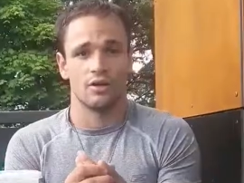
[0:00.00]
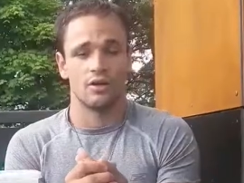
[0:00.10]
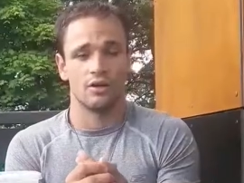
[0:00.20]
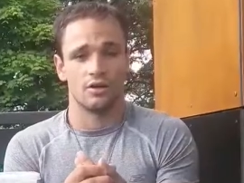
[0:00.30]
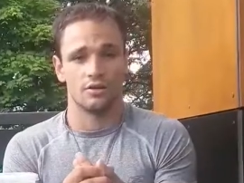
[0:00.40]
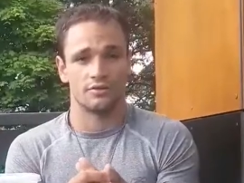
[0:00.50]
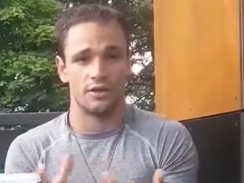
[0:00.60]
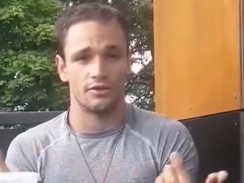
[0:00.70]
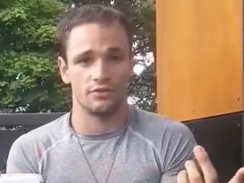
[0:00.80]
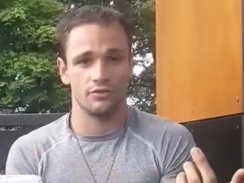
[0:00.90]
Uh, stay
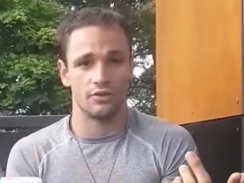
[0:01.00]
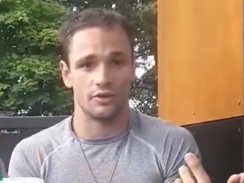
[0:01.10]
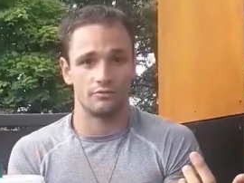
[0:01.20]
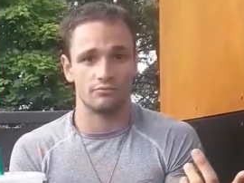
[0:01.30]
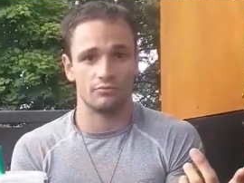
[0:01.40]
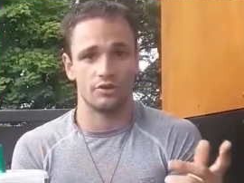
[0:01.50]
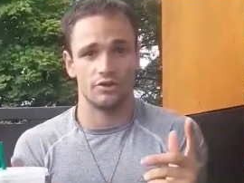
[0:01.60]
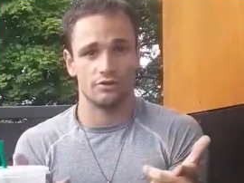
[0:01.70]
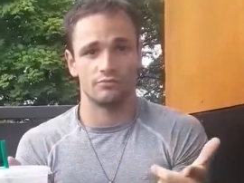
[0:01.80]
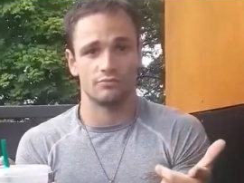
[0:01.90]
tuned, and you
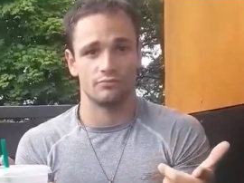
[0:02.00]
know.